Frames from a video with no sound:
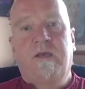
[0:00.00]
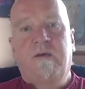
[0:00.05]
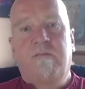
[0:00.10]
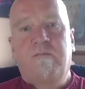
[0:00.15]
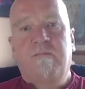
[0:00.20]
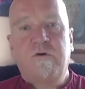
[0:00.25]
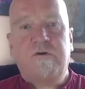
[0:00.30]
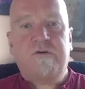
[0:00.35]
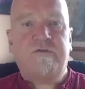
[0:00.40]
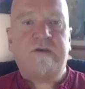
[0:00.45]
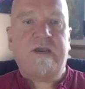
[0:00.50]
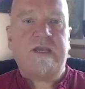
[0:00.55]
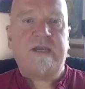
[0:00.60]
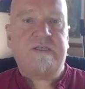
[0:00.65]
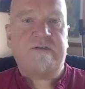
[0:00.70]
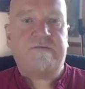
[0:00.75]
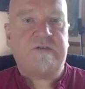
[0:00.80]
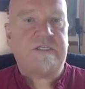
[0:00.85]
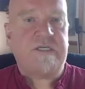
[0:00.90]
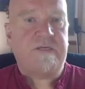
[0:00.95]
More
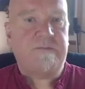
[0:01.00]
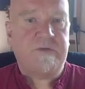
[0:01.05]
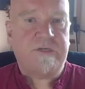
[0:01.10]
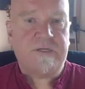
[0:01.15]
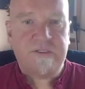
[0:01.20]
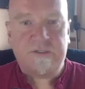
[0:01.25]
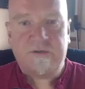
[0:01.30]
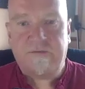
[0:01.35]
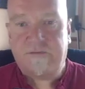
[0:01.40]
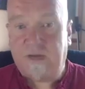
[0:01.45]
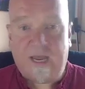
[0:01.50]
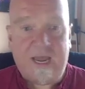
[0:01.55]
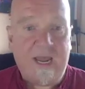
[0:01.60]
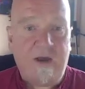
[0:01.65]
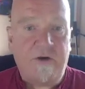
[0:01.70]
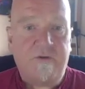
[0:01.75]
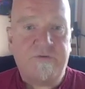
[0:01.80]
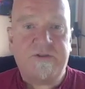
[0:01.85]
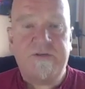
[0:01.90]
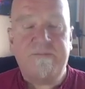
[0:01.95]
creativity because of a
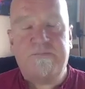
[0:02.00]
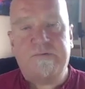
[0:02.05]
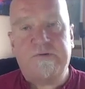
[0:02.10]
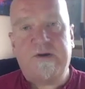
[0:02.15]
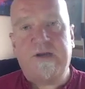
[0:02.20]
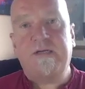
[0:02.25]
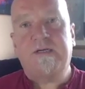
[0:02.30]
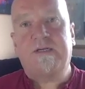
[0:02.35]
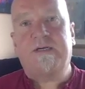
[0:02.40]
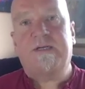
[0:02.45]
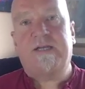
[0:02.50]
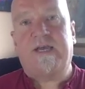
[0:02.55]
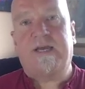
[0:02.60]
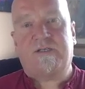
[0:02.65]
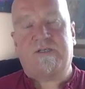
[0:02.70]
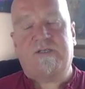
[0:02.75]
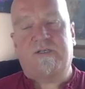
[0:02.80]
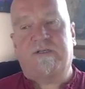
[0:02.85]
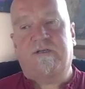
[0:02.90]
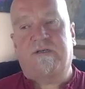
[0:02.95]
healthy brain
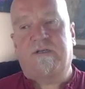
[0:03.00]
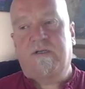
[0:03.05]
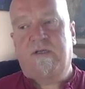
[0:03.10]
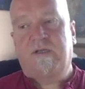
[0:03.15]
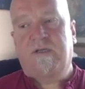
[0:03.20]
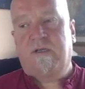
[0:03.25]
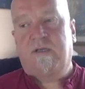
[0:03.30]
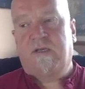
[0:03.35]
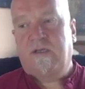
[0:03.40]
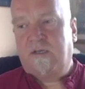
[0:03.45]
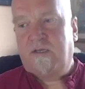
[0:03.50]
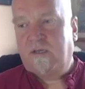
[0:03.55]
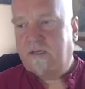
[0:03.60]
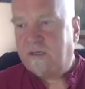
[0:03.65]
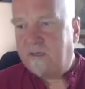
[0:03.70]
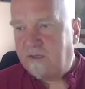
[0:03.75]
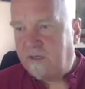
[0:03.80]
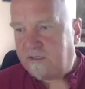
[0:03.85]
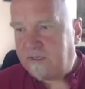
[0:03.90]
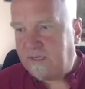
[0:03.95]
connection.
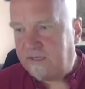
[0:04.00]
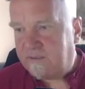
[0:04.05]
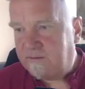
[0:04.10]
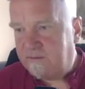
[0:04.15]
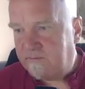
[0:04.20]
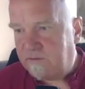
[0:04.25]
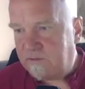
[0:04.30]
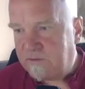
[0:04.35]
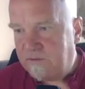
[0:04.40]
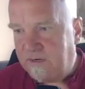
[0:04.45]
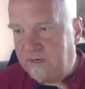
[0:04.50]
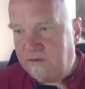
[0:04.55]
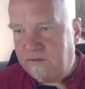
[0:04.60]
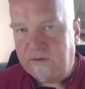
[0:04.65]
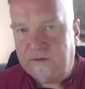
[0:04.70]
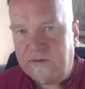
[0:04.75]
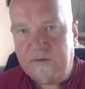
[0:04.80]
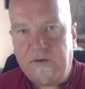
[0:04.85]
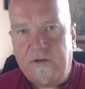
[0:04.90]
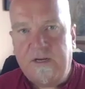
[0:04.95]
Okay, I'm not sure how long
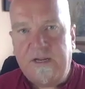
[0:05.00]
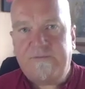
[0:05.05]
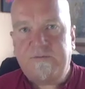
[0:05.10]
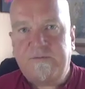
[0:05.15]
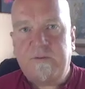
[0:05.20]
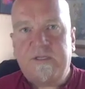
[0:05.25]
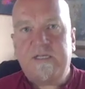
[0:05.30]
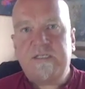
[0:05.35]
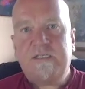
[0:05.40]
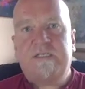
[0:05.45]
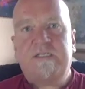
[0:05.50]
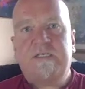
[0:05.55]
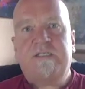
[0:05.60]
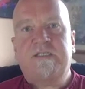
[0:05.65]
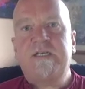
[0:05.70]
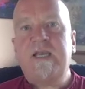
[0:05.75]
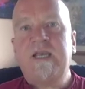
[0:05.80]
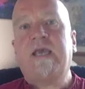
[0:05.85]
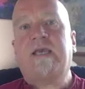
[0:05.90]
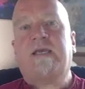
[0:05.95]
I've got left, but let's
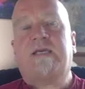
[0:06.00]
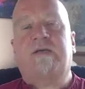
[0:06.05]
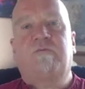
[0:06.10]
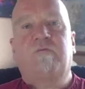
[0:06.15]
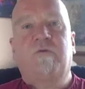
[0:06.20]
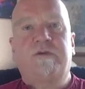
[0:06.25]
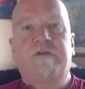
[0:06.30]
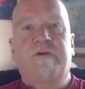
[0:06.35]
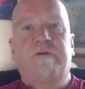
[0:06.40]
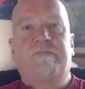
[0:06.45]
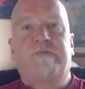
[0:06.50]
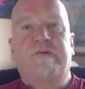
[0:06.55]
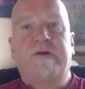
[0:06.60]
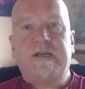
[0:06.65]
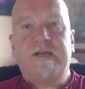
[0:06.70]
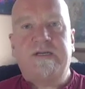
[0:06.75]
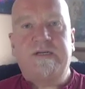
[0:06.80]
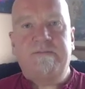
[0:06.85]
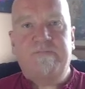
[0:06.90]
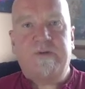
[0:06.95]
check what your
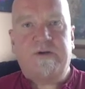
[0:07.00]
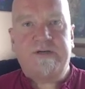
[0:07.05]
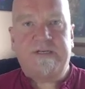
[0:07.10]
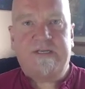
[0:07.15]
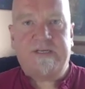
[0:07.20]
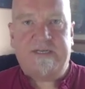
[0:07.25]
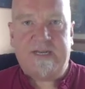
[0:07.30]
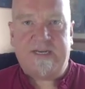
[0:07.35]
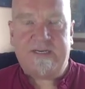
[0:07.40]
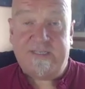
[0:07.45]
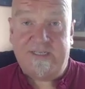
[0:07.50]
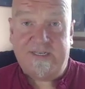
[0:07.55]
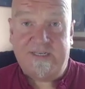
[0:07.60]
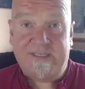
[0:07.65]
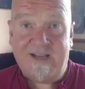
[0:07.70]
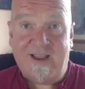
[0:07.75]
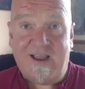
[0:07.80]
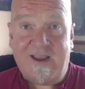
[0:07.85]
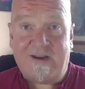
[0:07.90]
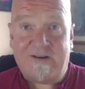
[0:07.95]
brain-body connection
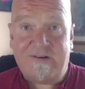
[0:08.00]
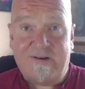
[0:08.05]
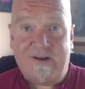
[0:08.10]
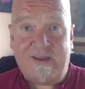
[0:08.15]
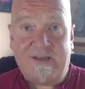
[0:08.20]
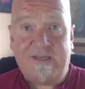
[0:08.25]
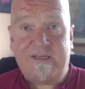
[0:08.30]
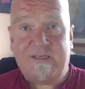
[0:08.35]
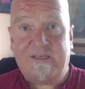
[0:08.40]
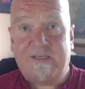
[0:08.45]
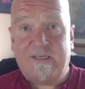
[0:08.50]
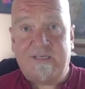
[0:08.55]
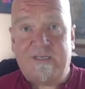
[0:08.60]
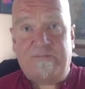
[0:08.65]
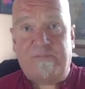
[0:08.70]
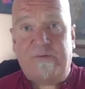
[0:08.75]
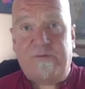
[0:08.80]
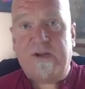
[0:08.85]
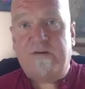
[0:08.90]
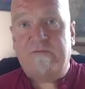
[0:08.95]
is like, right? Let's
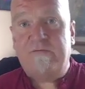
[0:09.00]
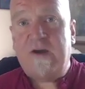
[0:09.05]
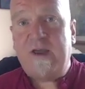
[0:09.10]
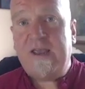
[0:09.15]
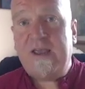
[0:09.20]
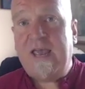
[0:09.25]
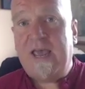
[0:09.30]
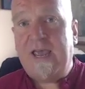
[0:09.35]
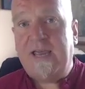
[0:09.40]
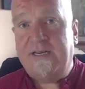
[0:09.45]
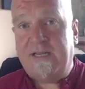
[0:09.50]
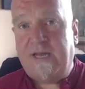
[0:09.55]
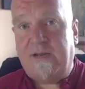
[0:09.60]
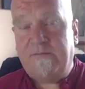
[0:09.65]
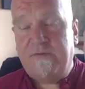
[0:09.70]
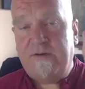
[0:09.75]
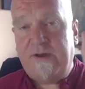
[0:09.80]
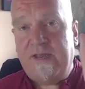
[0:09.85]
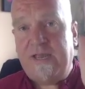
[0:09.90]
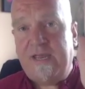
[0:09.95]
just bring our right hand
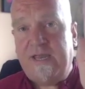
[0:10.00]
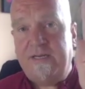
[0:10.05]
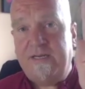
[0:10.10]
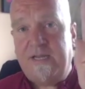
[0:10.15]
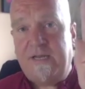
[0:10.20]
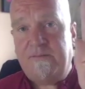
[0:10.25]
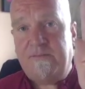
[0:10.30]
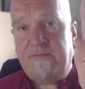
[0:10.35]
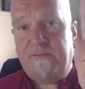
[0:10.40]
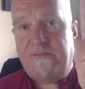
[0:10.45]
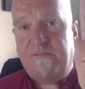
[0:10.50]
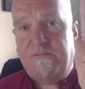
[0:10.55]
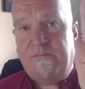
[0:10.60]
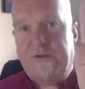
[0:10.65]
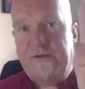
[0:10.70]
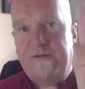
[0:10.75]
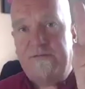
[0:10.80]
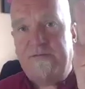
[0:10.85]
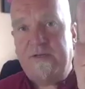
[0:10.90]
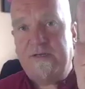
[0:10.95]
up,
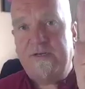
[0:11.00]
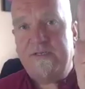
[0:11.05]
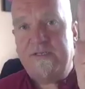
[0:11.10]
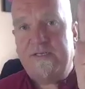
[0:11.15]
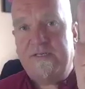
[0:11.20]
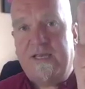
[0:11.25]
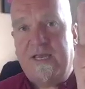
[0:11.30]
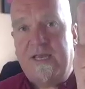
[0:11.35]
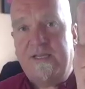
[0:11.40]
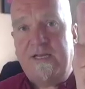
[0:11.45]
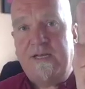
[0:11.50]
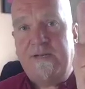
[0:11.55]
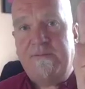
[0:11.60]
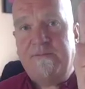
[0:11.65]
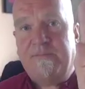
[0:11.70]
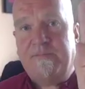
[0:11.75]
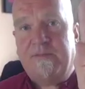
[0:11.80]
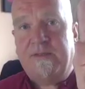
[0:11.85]
bring your fingers together.